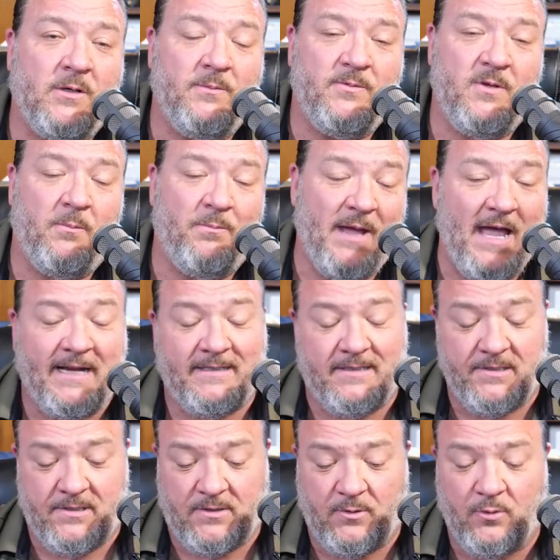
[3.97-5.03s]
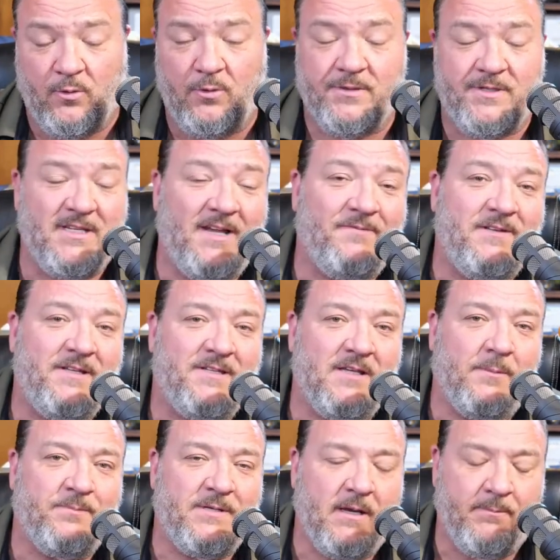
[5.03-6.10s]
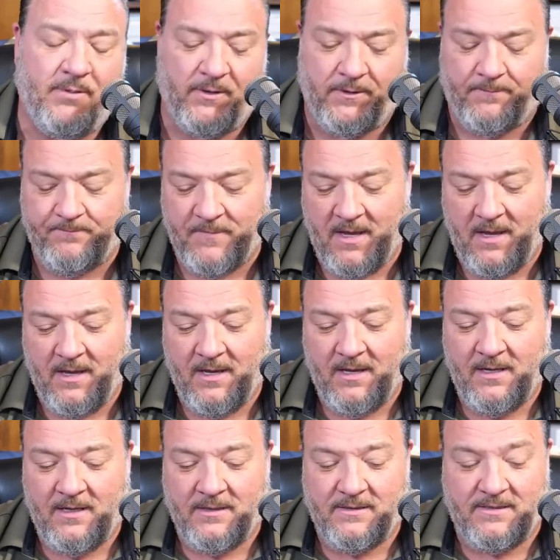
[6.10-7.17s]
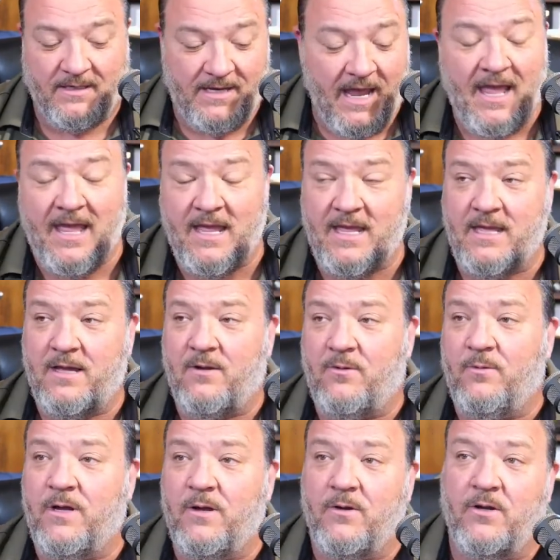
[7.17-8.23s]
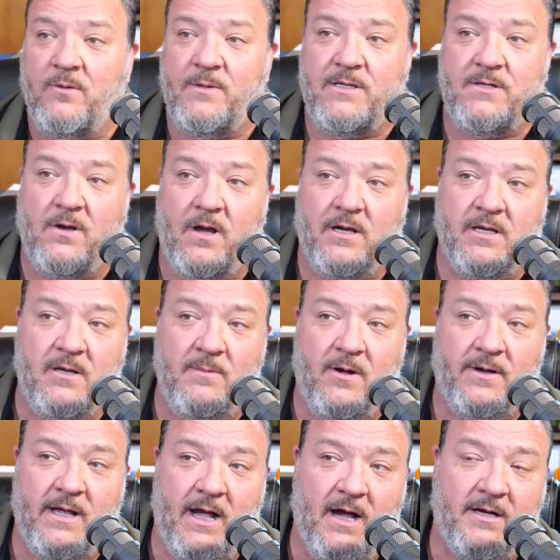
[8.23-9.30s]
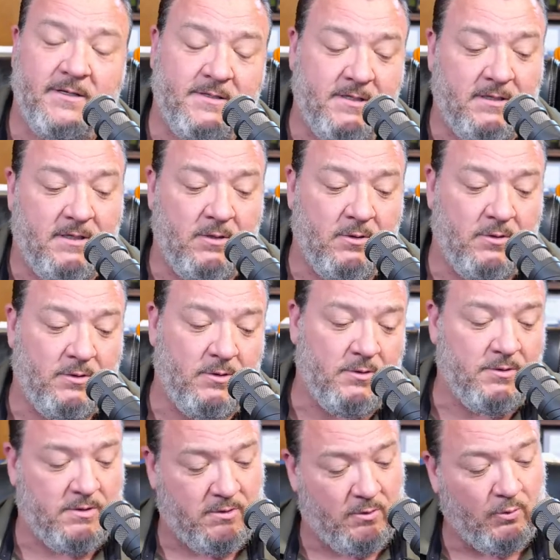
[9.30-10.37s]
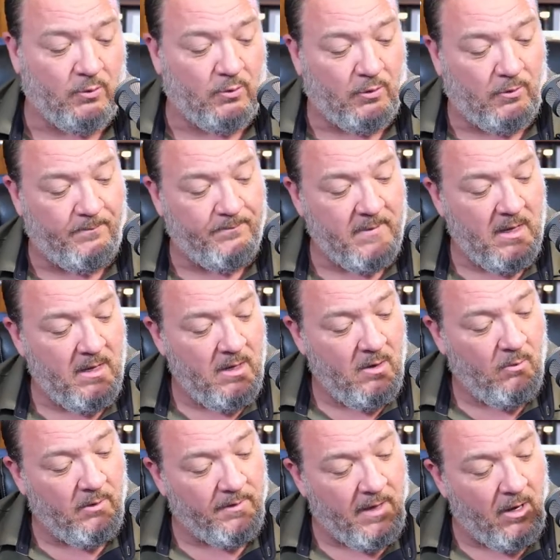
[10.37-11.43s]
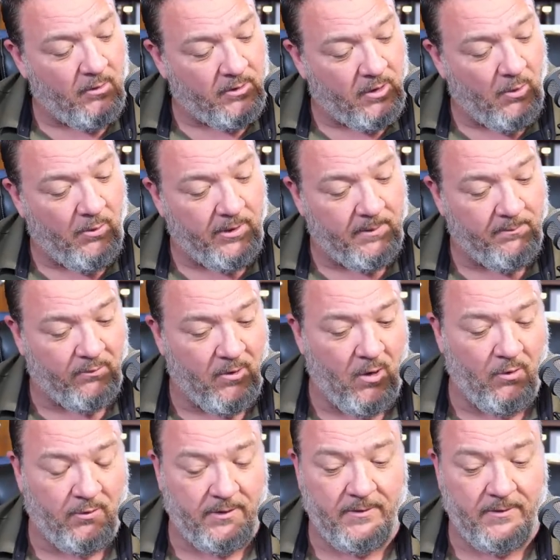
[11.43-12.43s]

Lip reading: to Back to School Safety September. Today, we are going to be talking about how to secure your school without going broke.